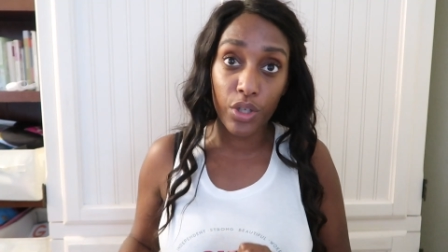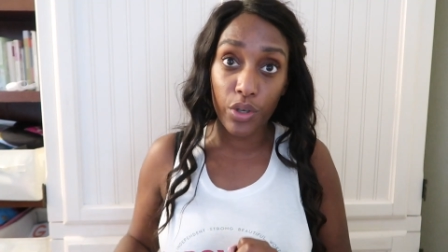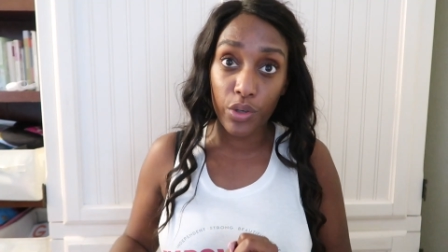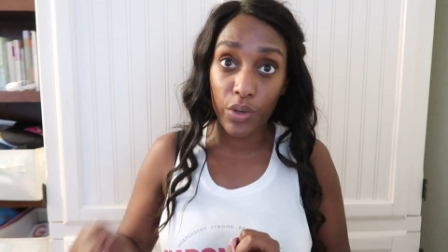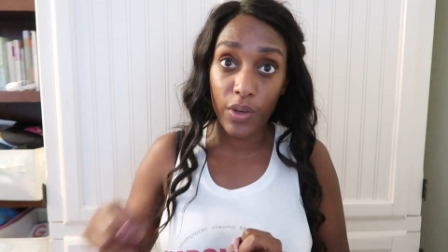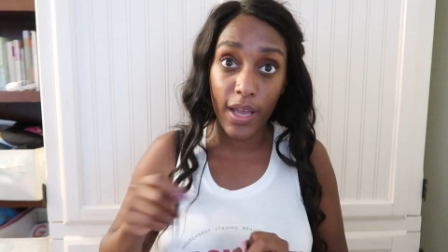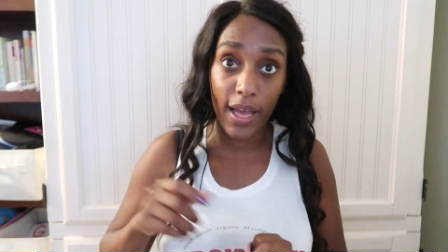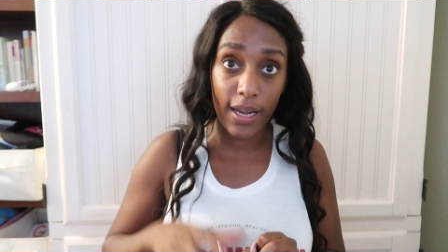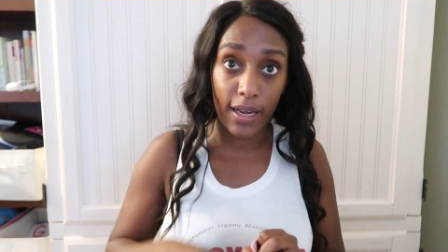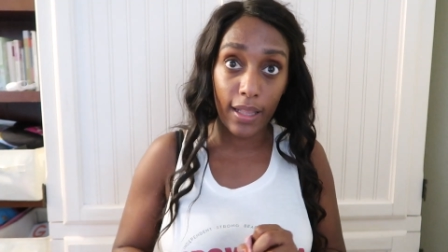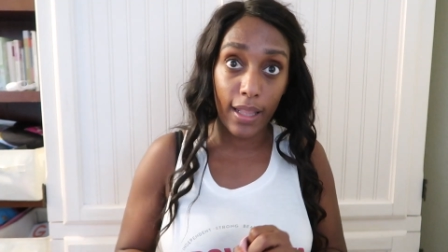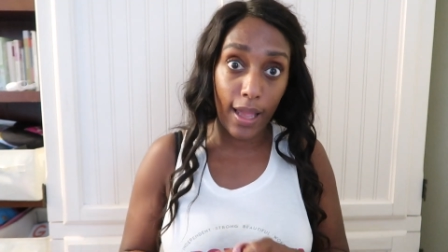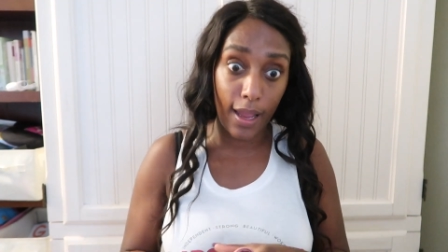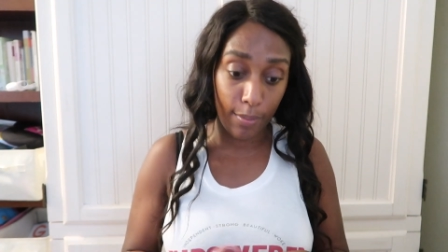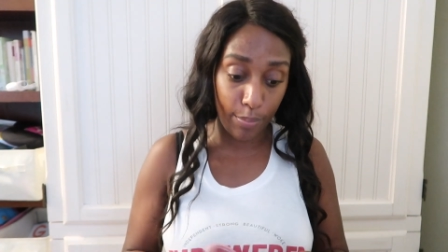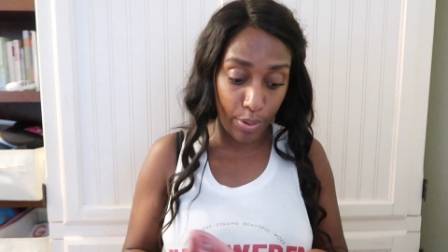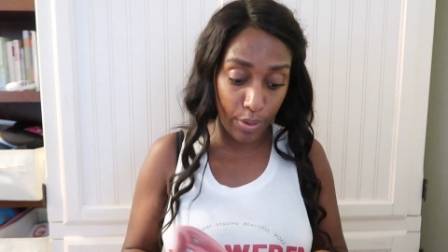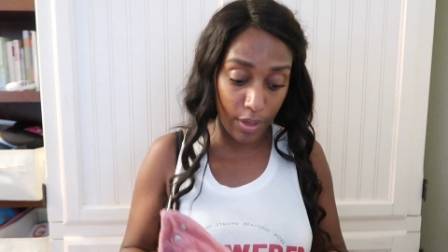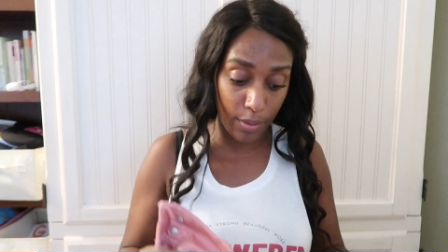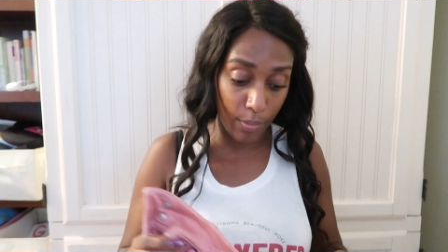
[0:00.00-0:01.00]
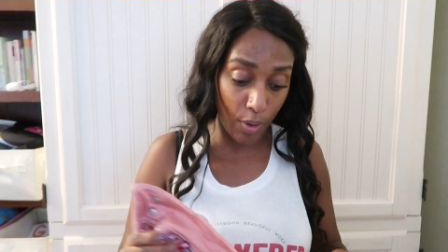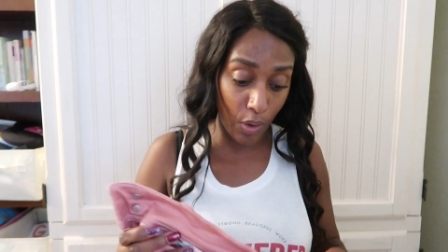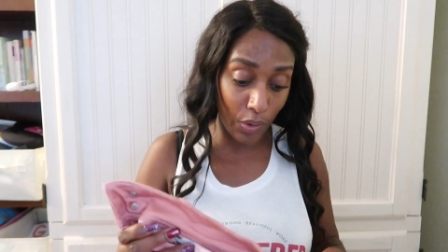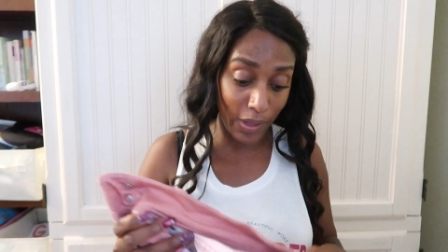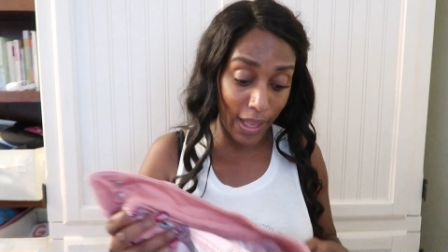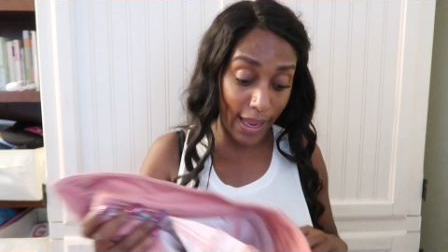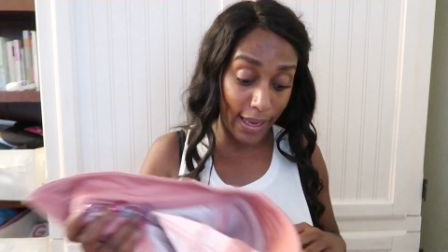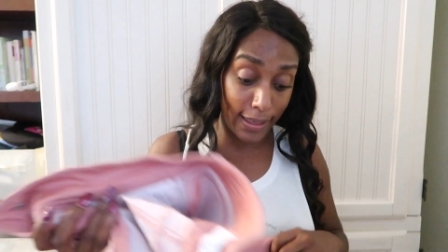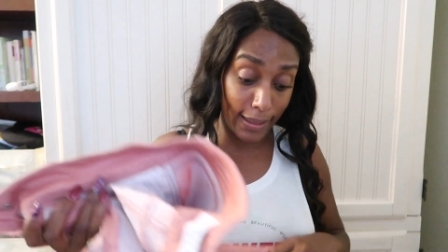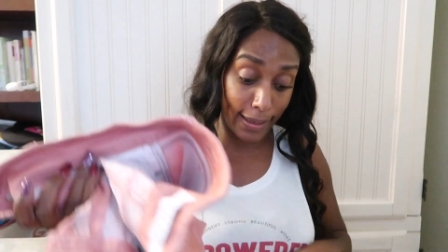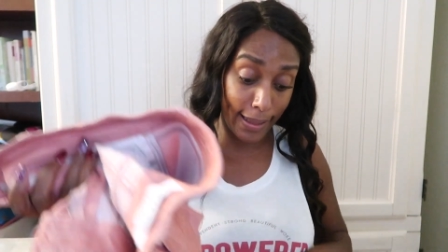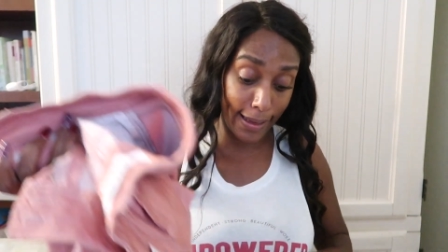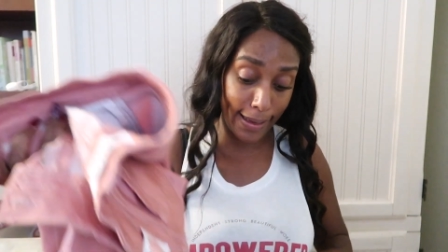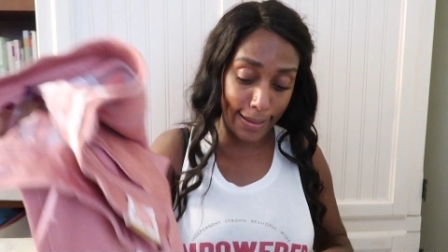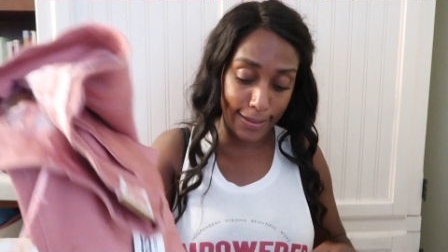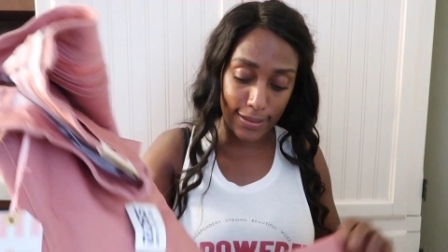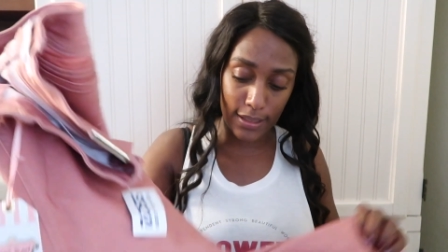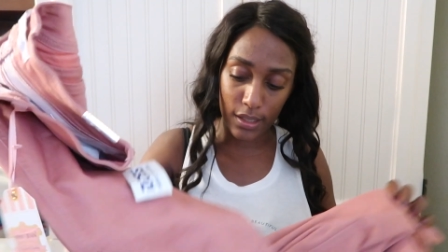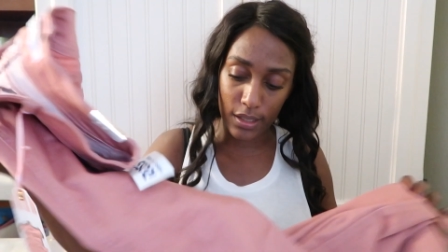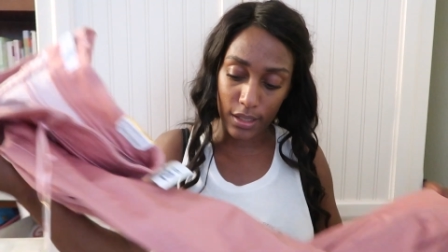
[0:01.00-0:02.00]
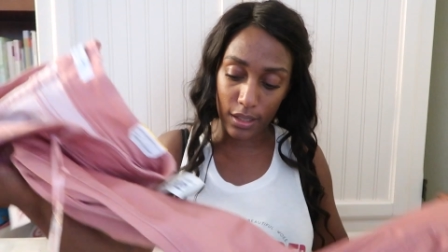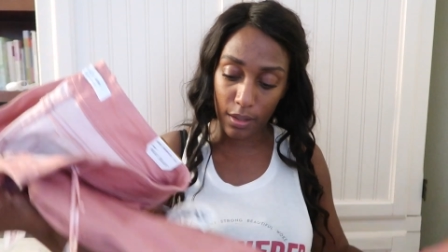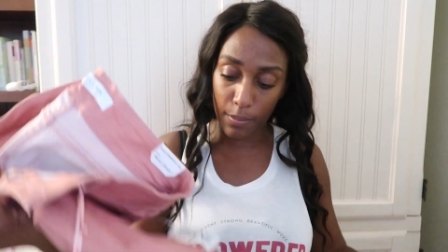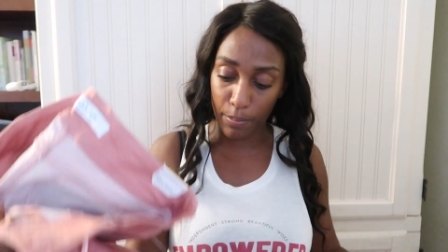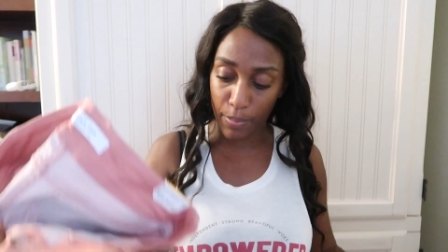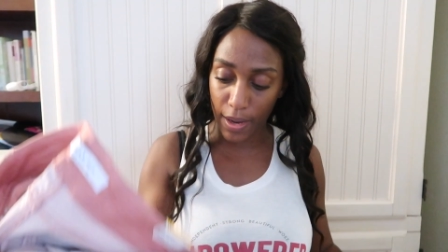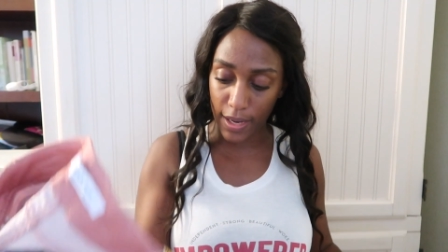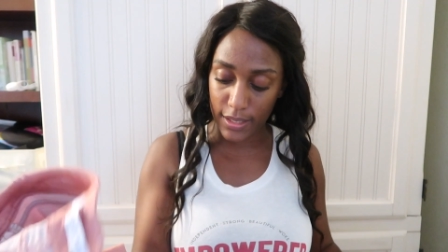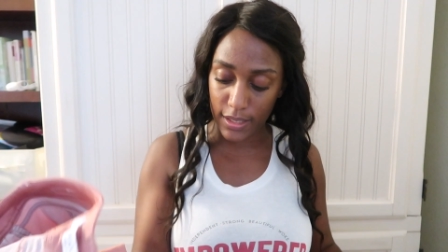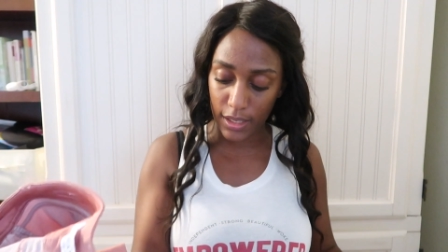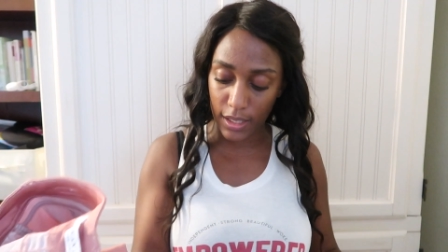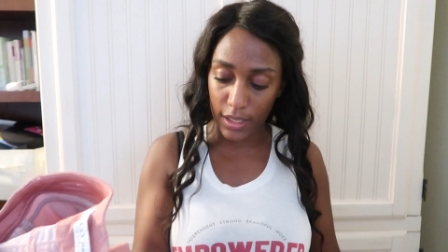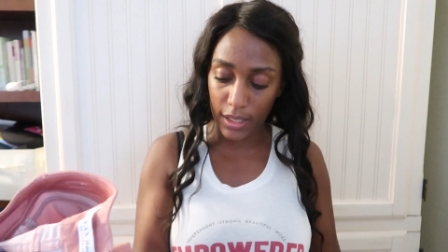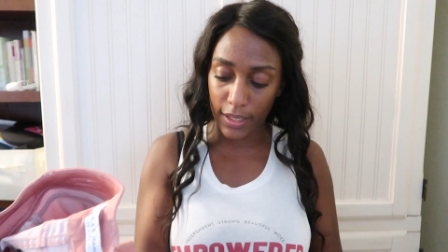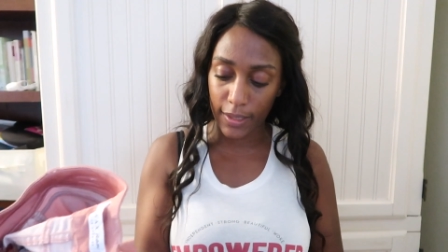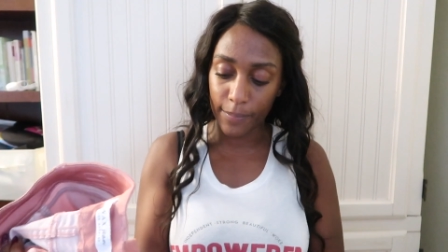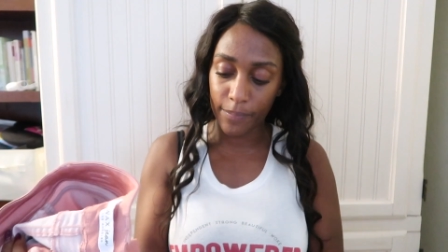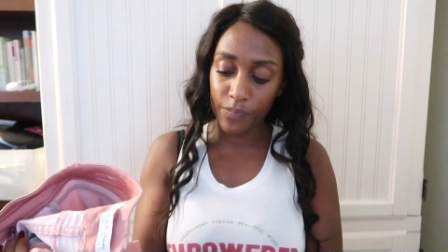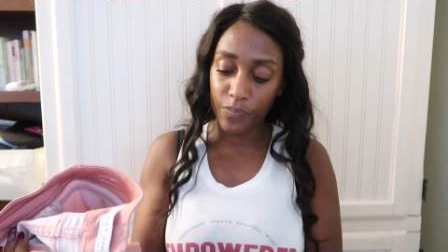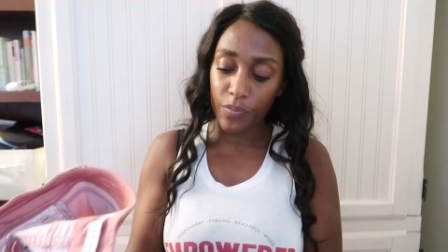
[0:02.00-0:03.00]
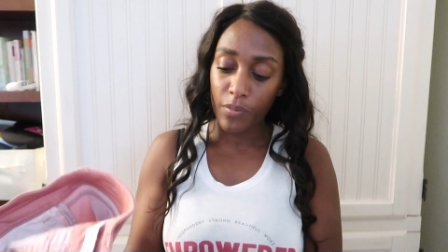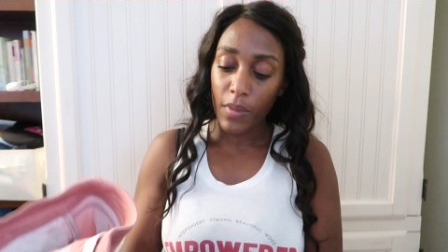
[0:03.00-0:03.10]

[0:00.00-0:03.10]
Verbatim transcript: So you gotta like put them on like leggings basically.